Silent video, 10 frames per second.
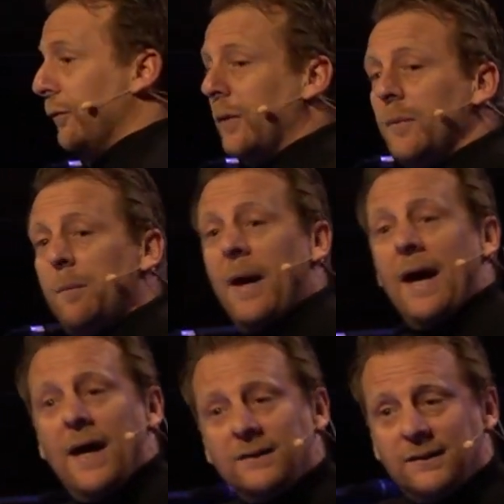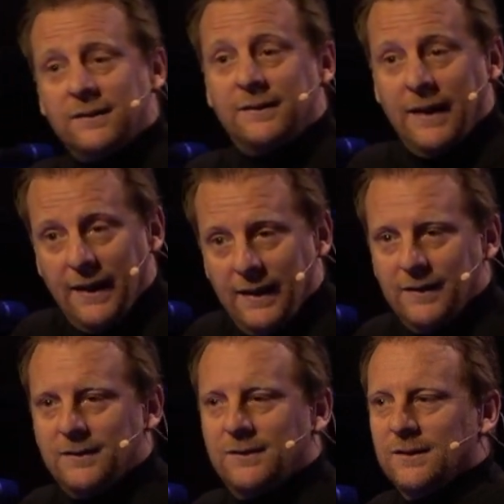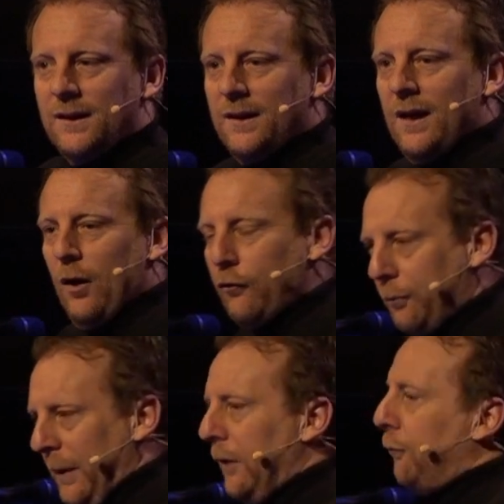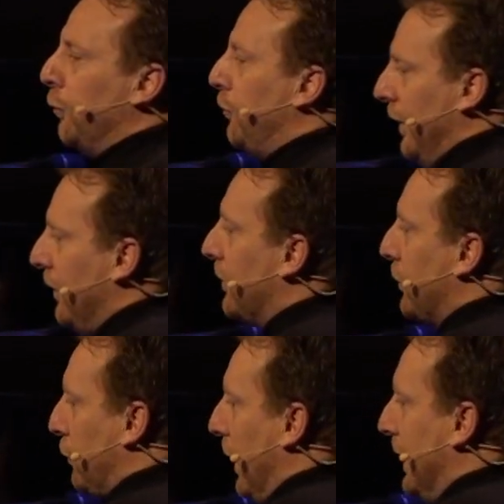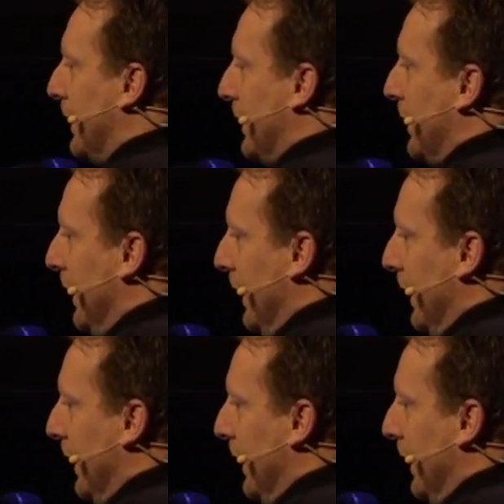from the past days, I'll speak through Jesus Christ.